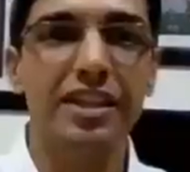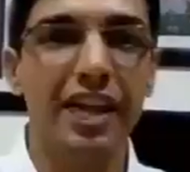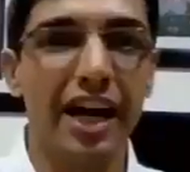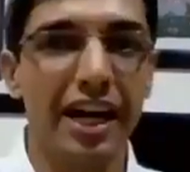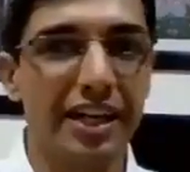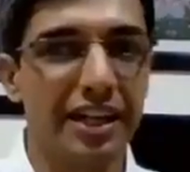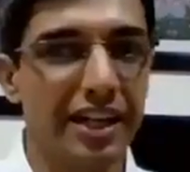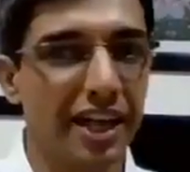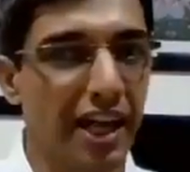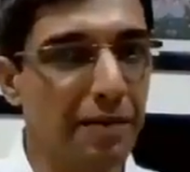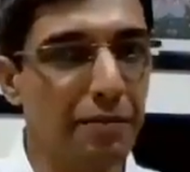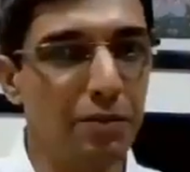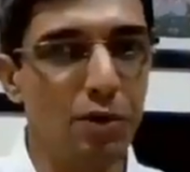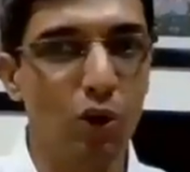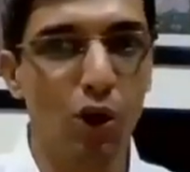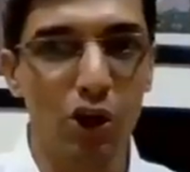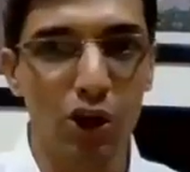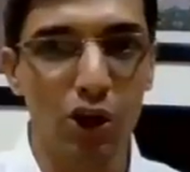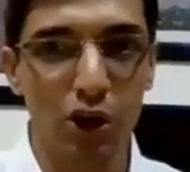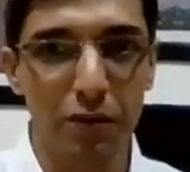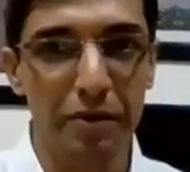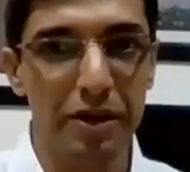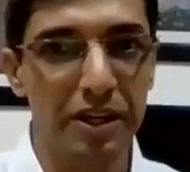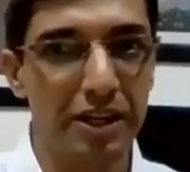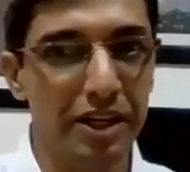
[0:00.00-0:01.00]
that can be
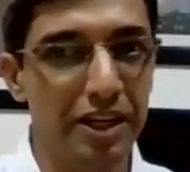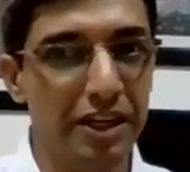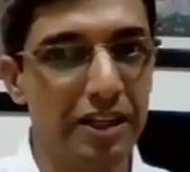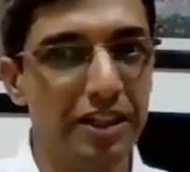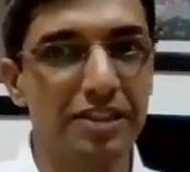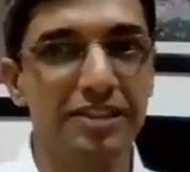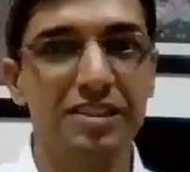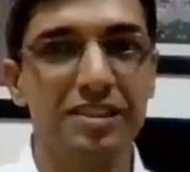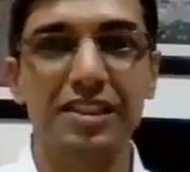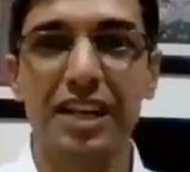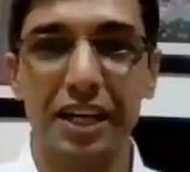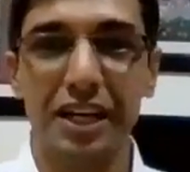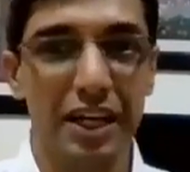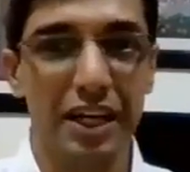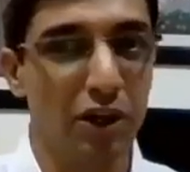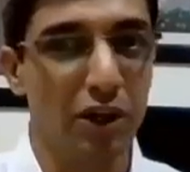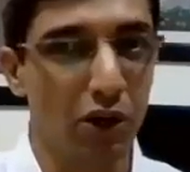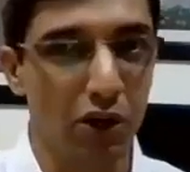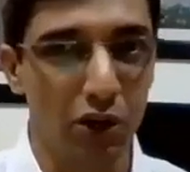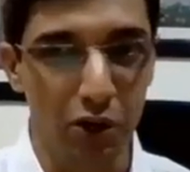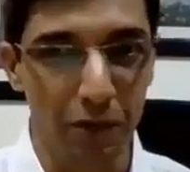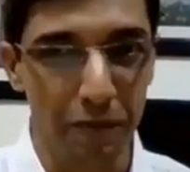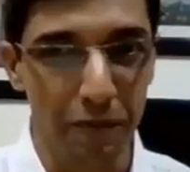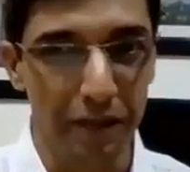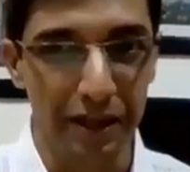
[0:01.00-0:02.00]
automated is getting
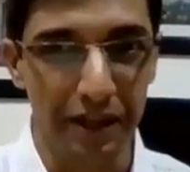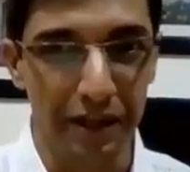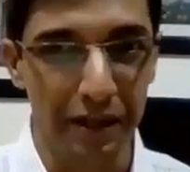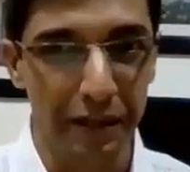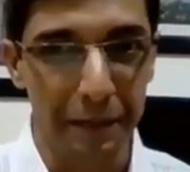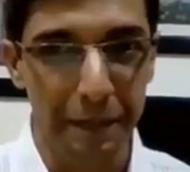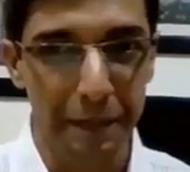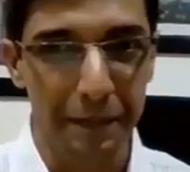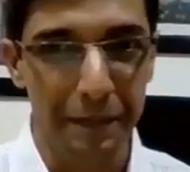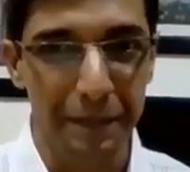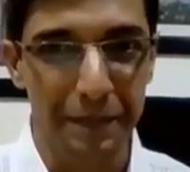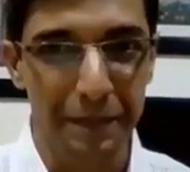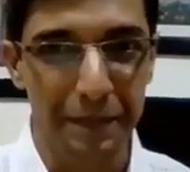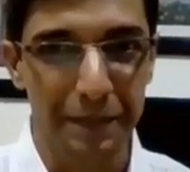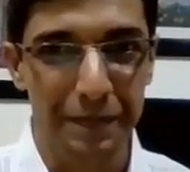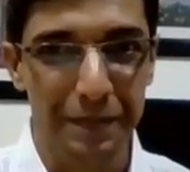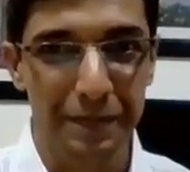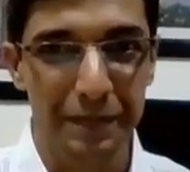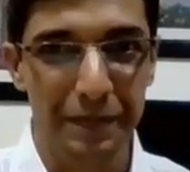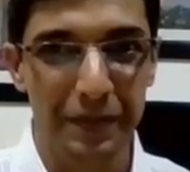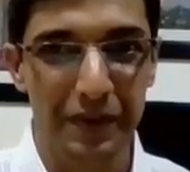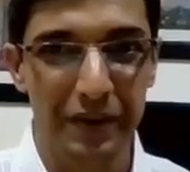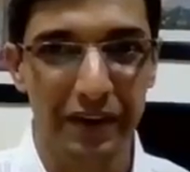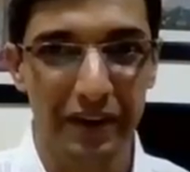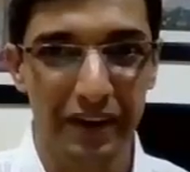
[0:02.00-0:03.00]
automated,
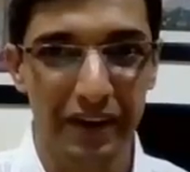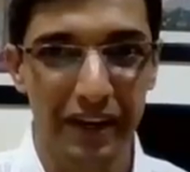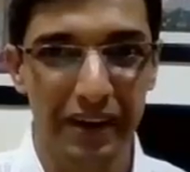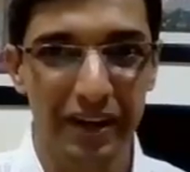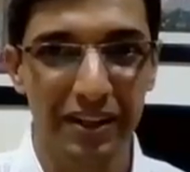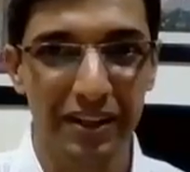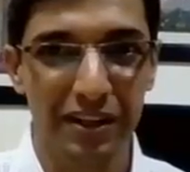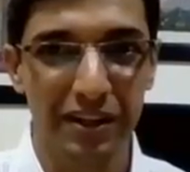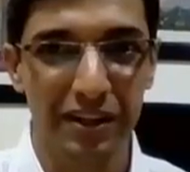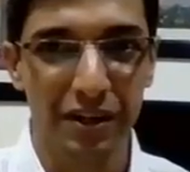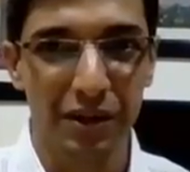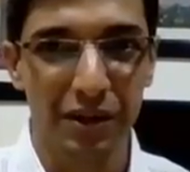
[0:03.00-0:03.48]
right?